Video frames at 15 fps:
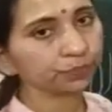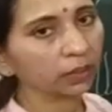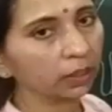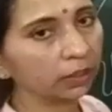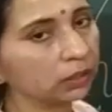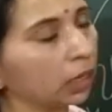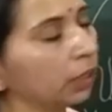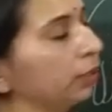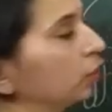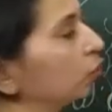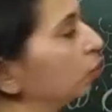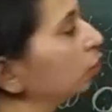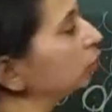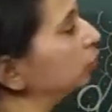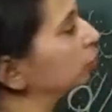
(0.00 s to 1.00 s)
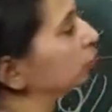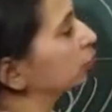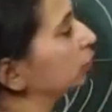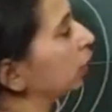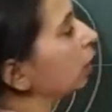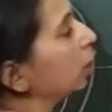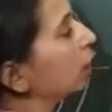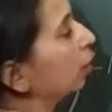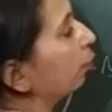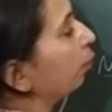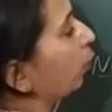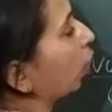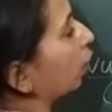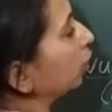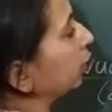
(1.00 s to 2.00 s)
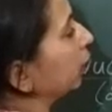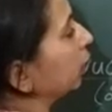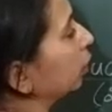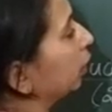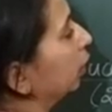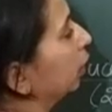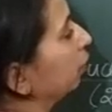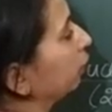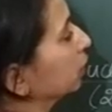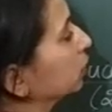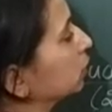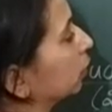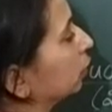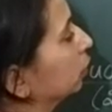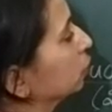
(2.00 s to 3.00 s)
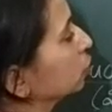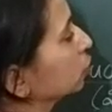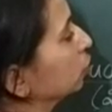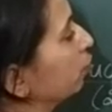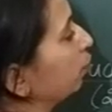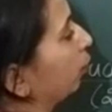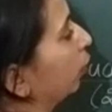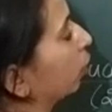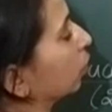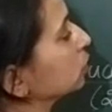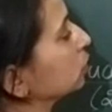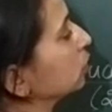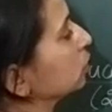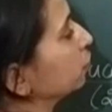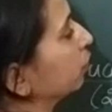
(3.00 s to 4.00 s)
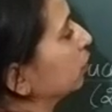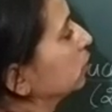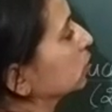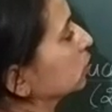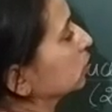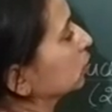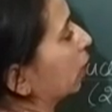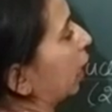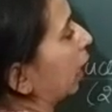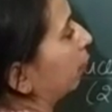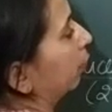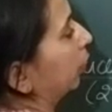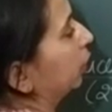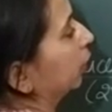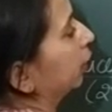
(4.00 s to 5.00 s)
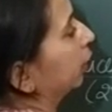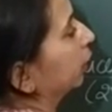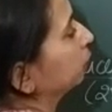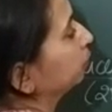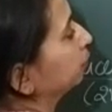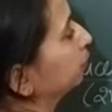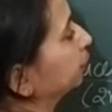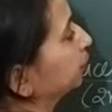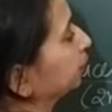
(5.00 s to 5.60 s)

It undergoes through the meiotic division. So meiosis will happen here,